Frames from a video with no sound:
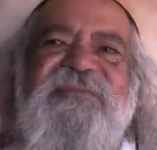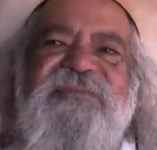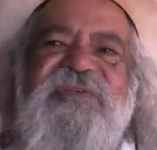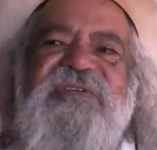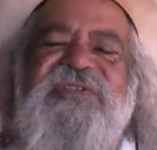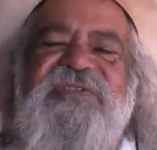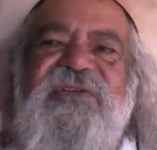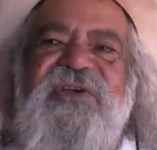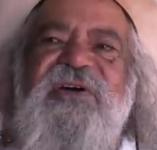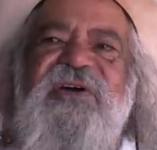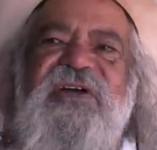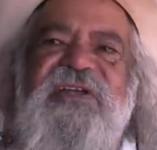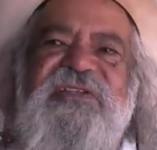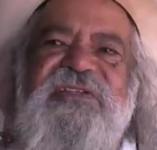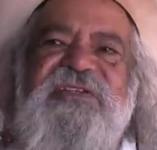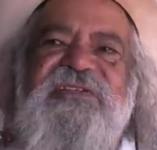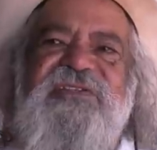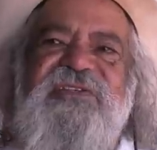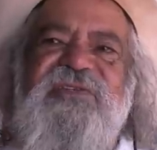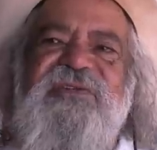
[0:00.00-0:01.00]
beside
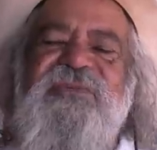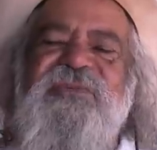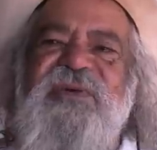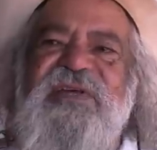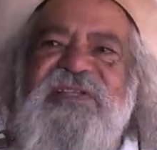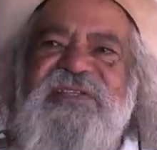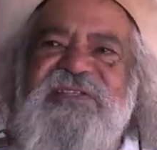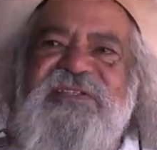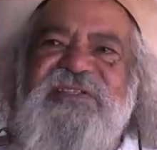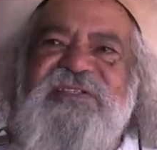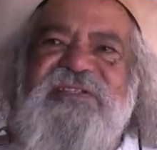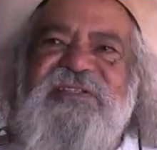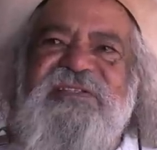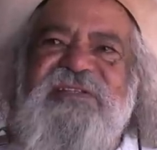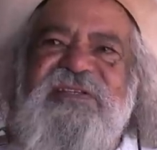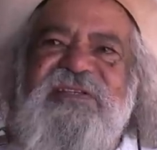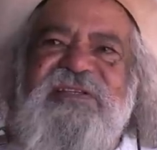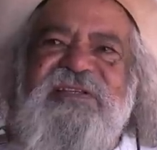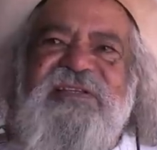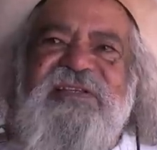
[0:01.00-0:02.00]
the two mothers,
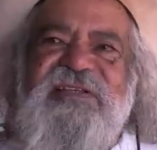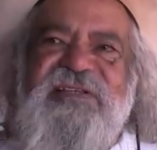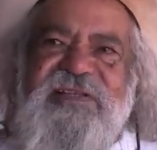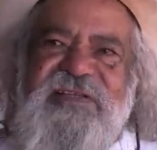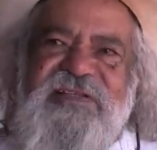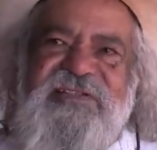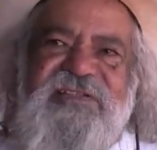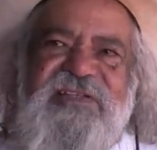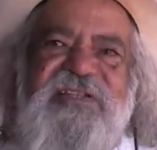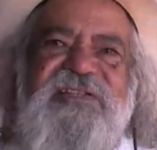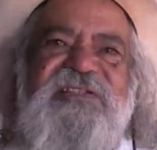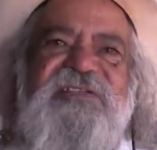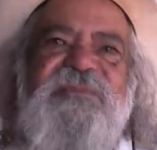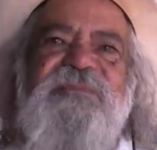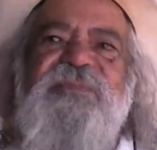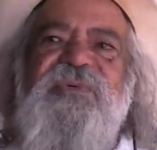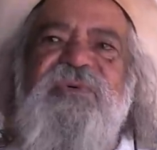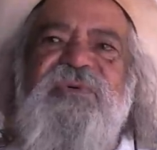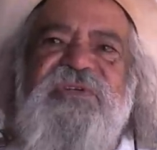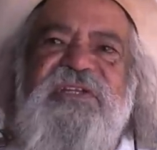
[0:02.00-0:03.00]
just
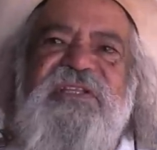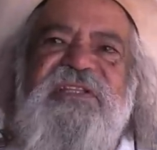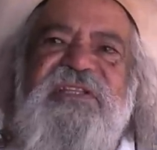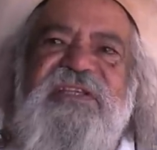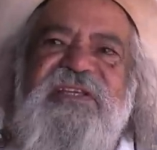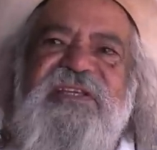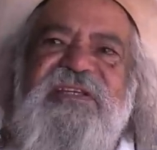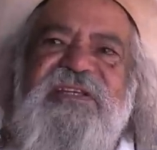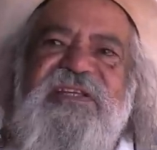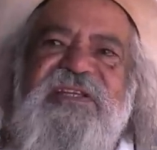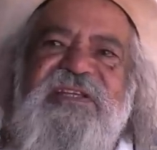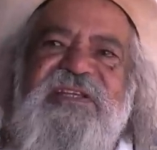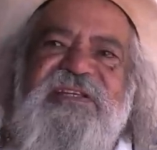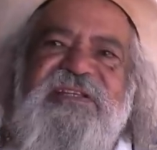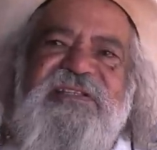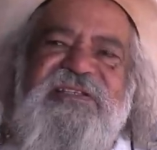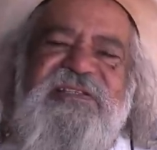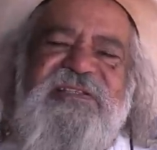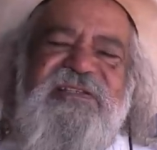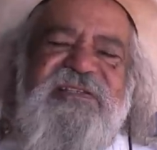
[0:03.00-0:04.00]
supporting their
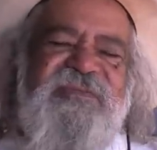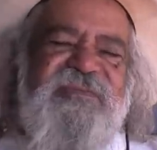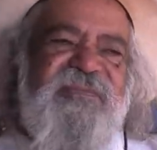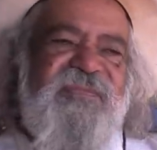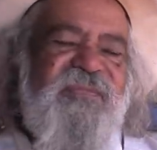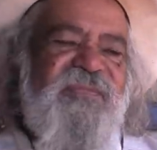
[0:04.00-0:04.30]
needs.